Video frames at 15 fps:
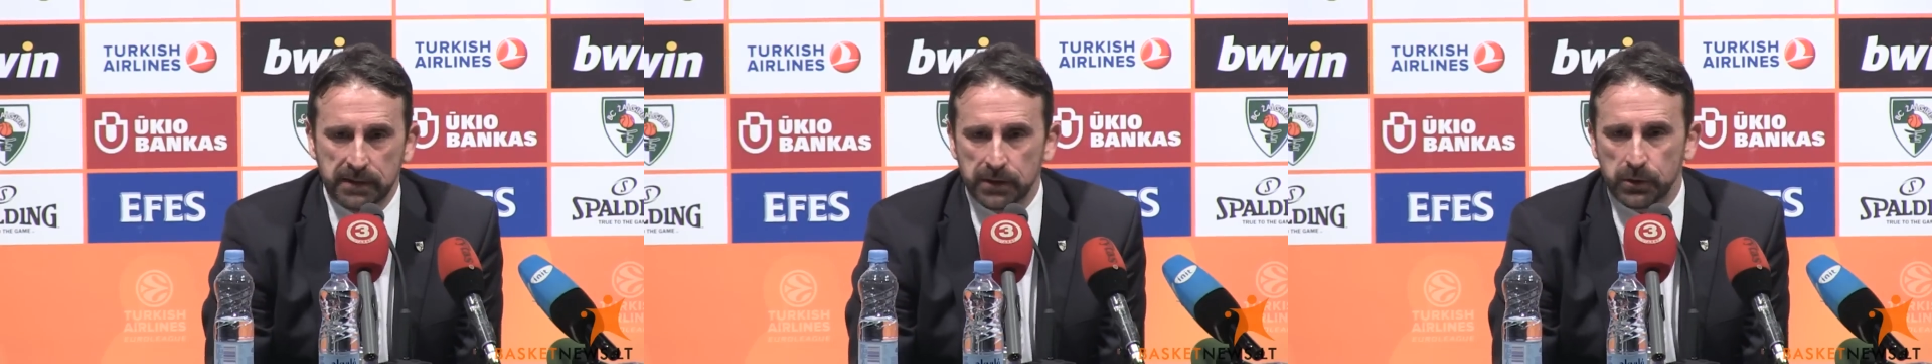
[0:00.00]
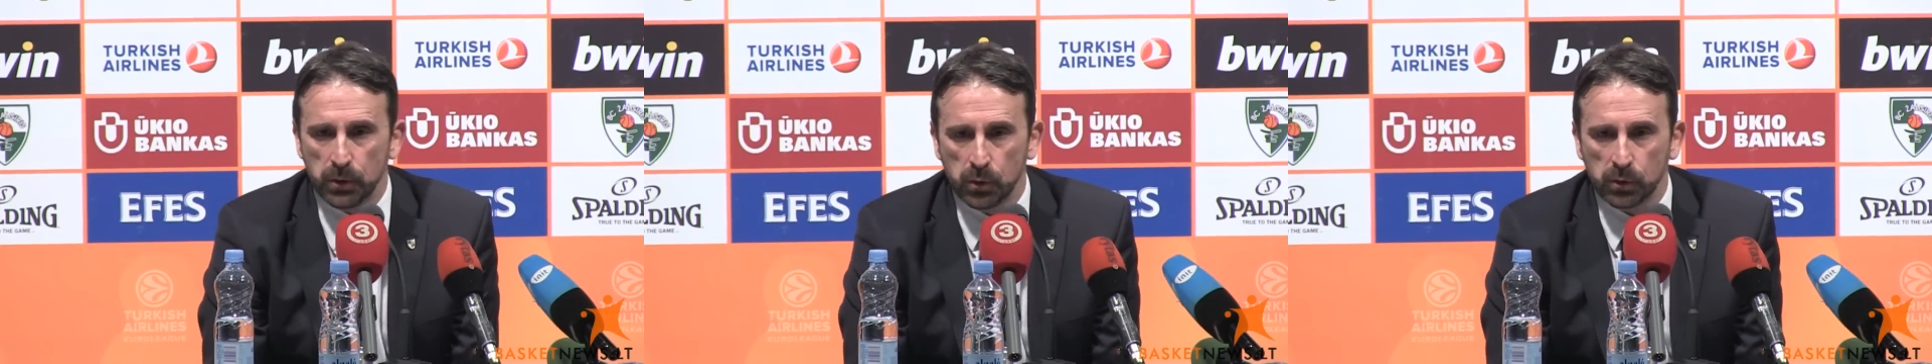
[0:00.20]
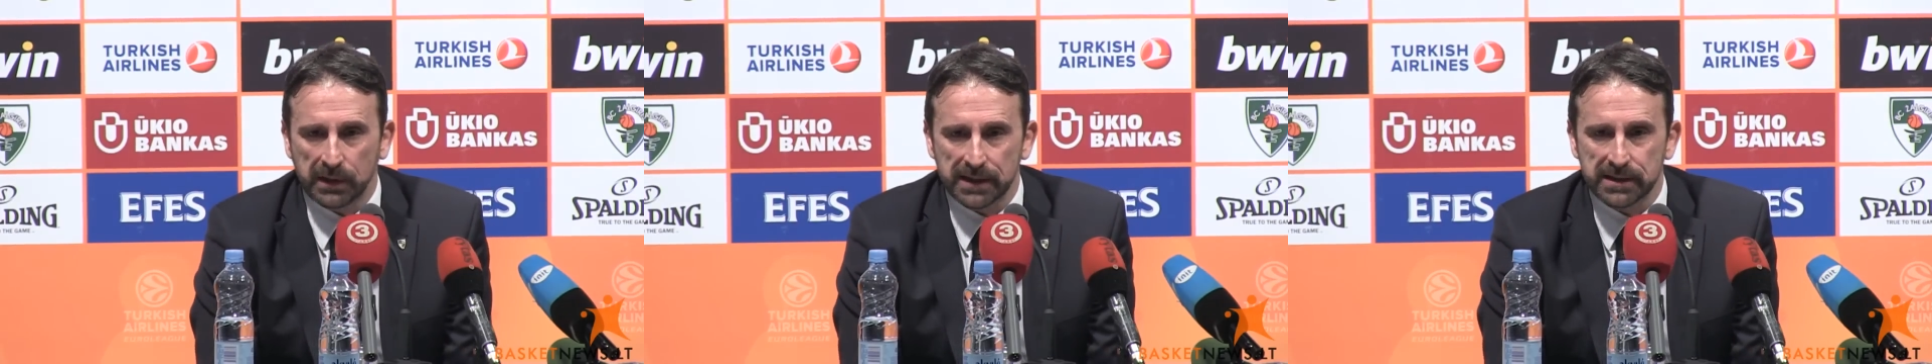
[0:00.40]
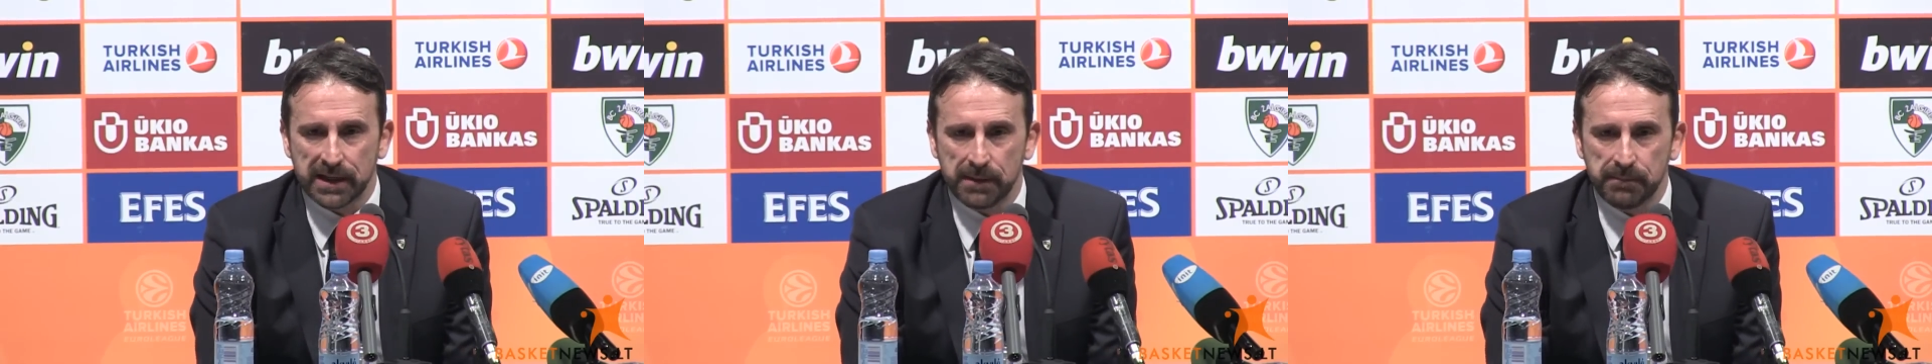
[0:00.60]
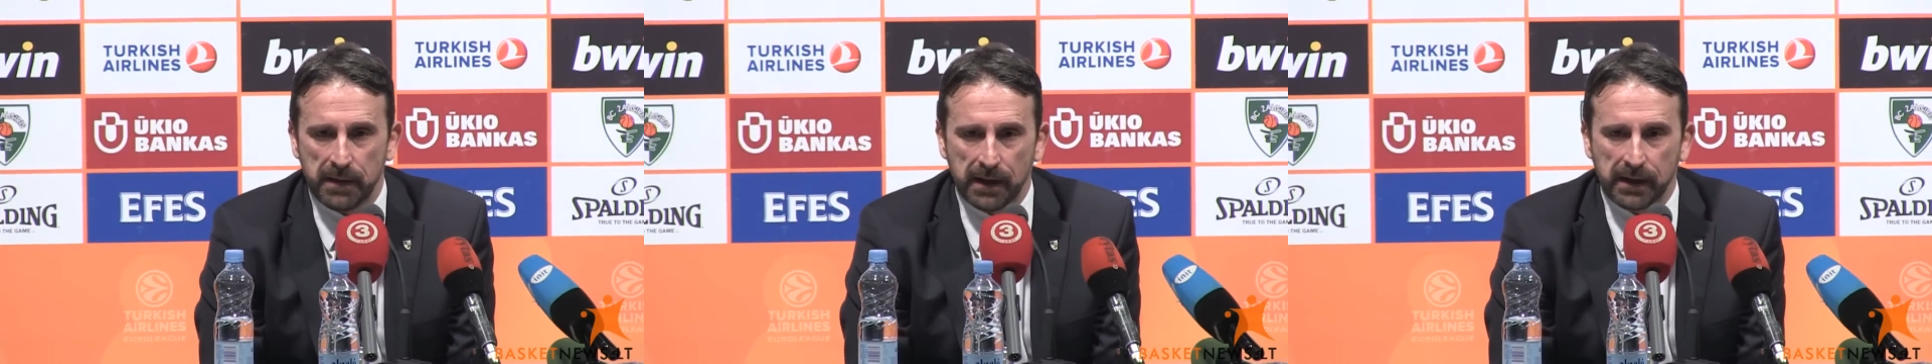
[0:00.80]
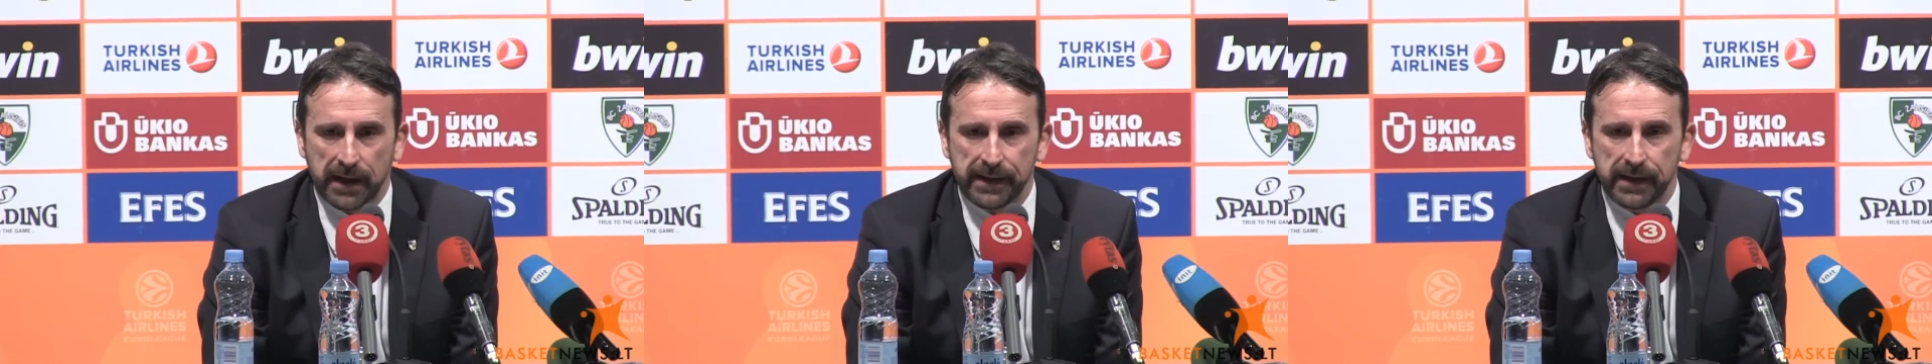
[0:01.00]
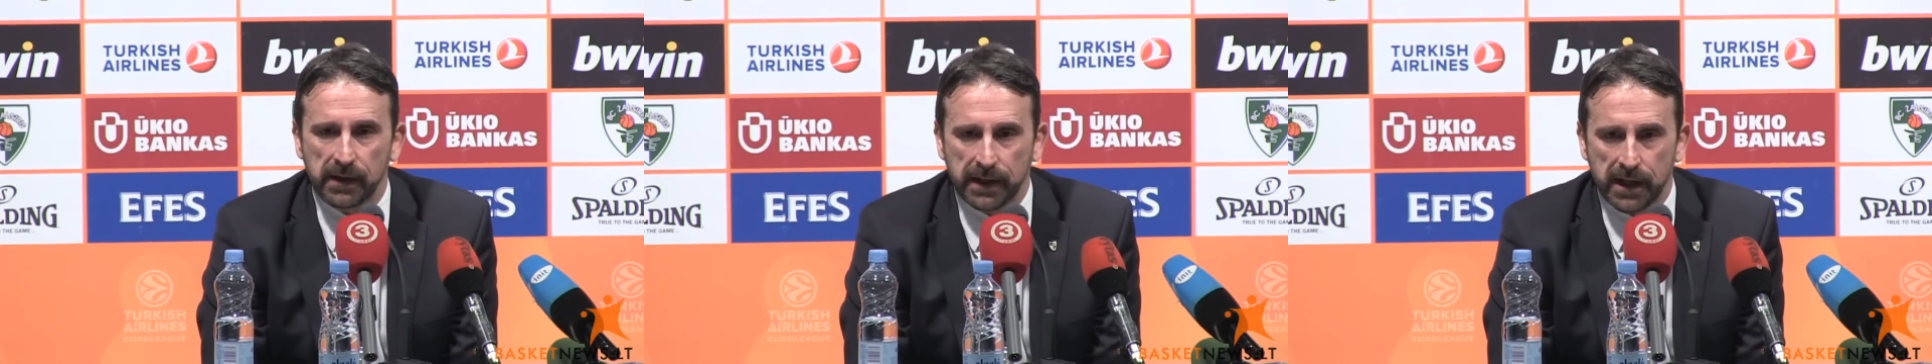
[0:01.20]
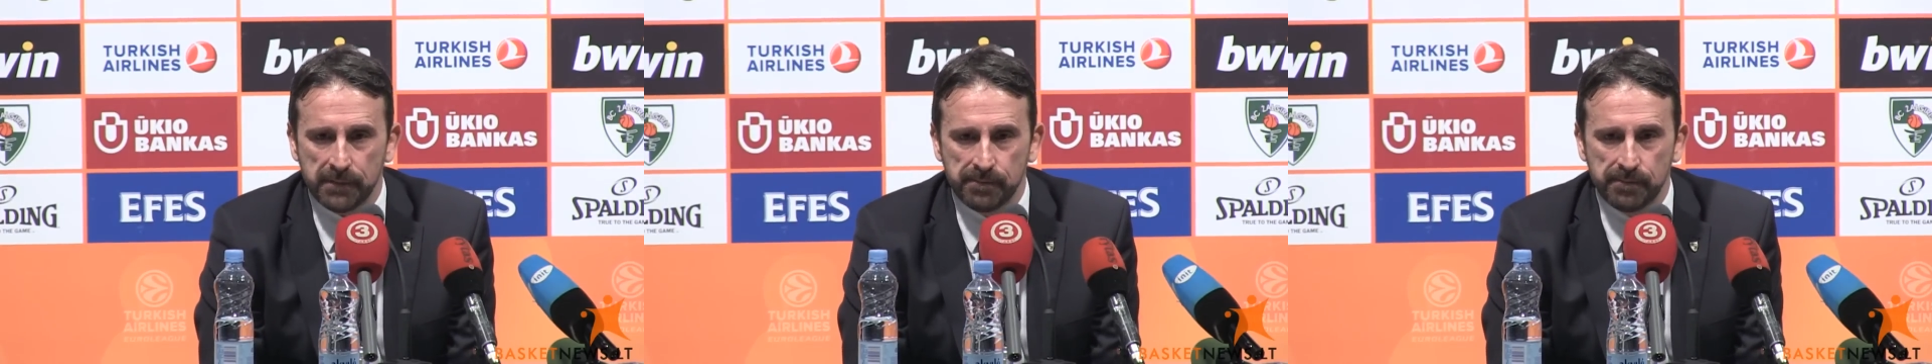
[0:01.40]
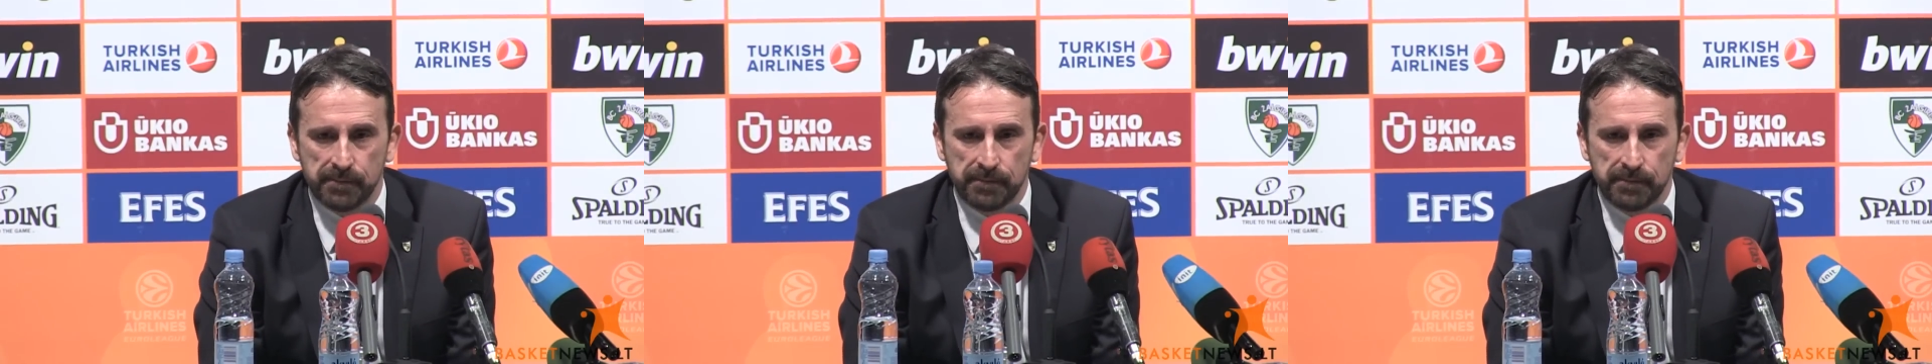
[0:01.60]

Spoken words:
did you look last game, LKL game?